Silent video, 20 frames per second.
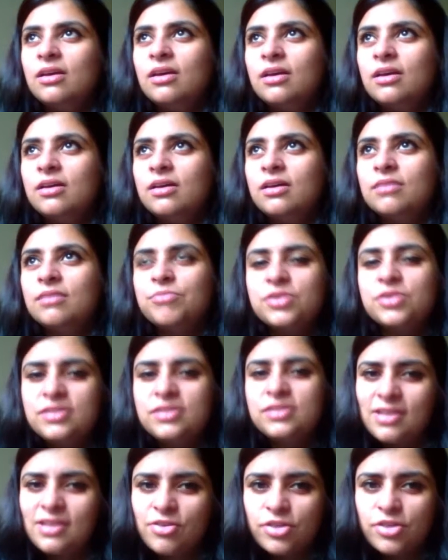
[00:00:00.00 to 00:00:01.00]
the
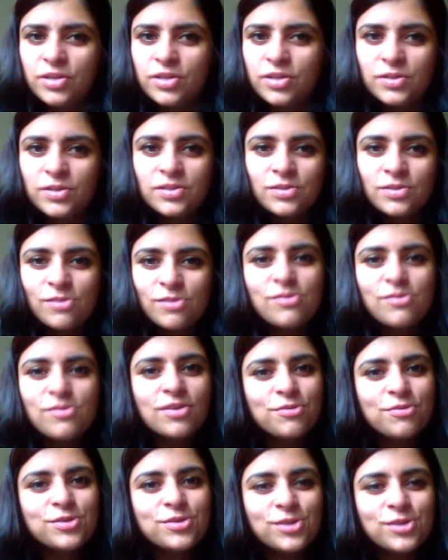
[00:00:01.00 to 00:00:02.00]
stations, so
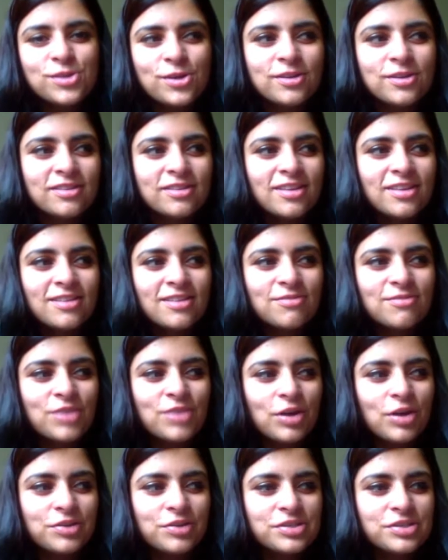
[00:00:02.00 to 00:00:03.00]
that was good. And then
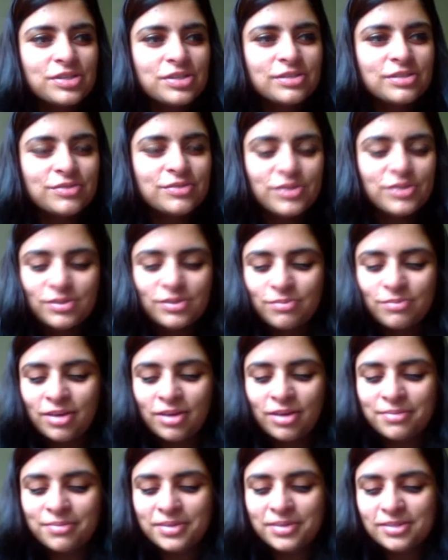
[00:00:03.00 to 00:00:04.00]
we got to deliver some
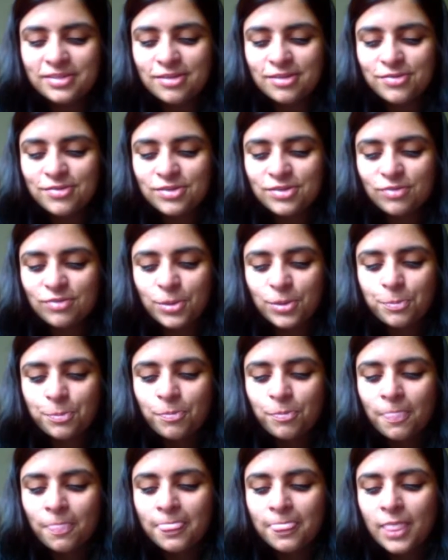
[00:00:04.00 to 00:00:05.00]
babies. That was fun.
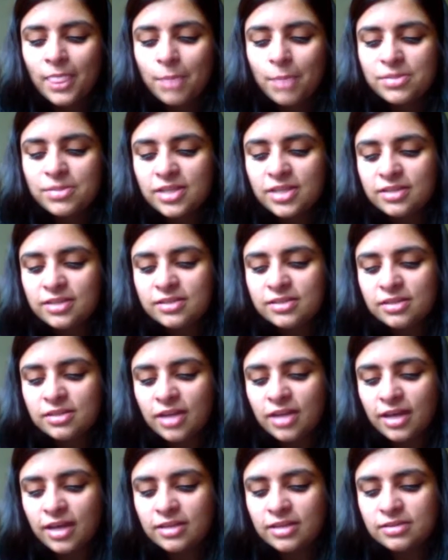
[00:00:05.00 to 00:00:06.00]
Besides the
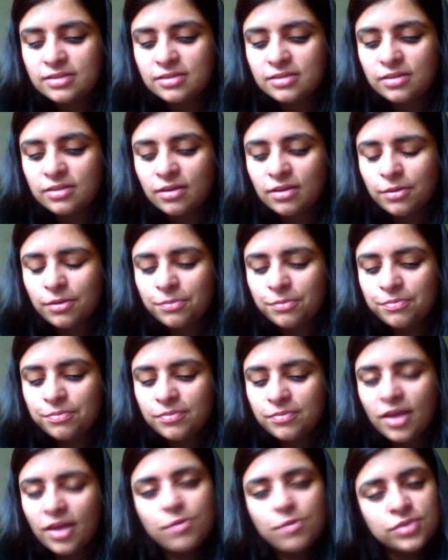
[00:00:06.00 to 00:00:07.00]
night,
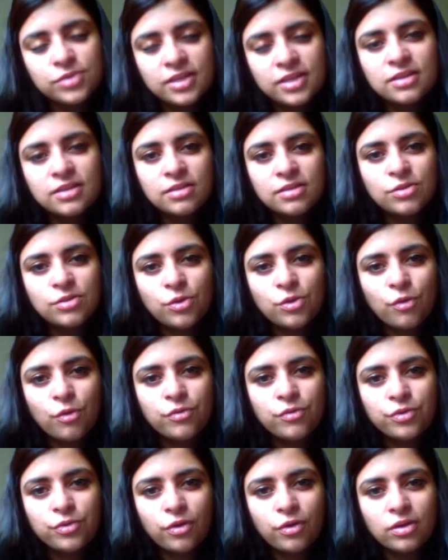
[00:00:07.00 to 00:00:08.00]
I would think that
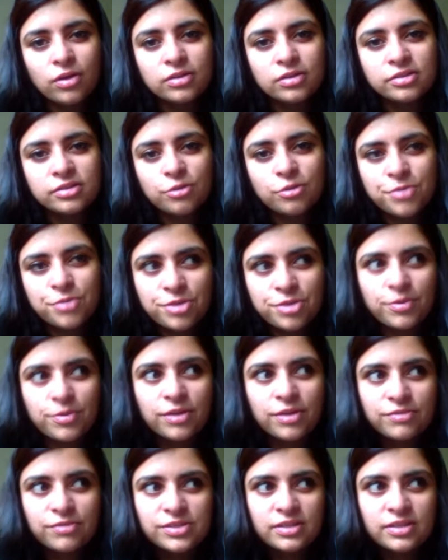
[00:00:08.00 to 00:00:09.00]
overall the
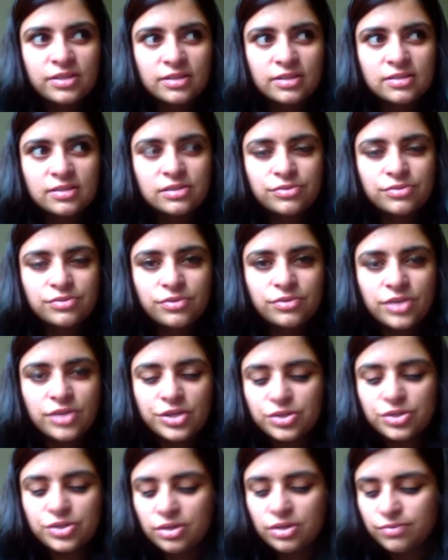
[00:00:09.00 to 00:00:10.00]
ObGYN was an excellent
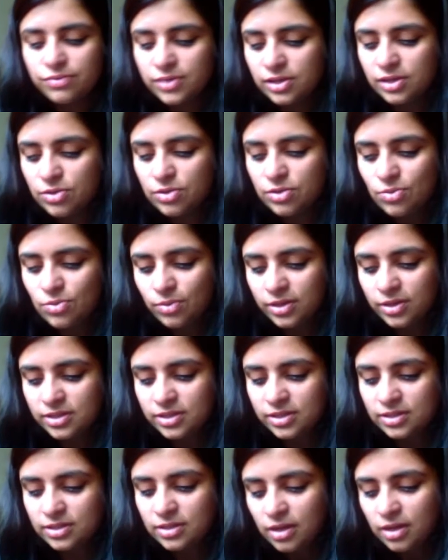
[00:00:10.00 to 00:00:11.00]
rotation. I really enjoyed
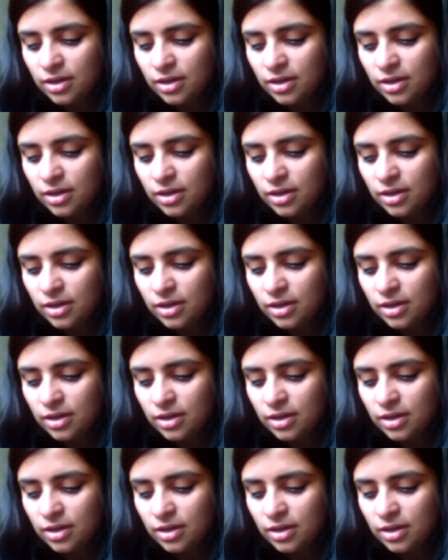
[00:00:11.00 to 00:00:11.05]
it.